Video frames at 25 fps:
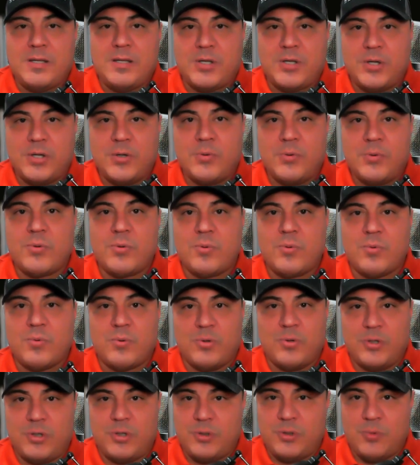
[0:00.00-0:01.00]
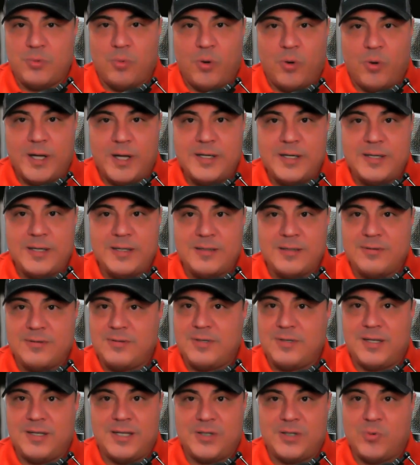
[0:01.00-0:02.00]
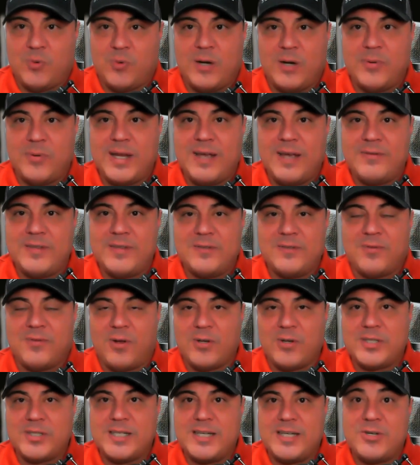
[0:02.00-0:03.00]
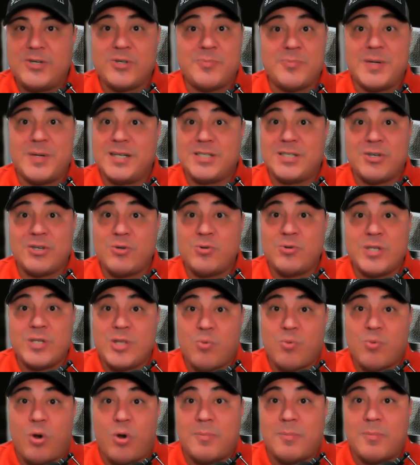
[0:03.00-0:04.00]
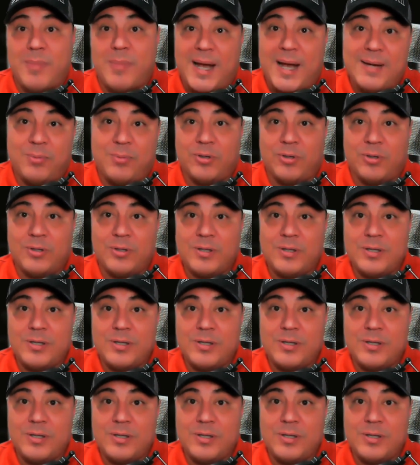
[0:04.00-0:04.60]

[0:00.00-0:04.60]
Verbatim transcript: you know, one is why we have these false teachers because they're using the wrong Bible.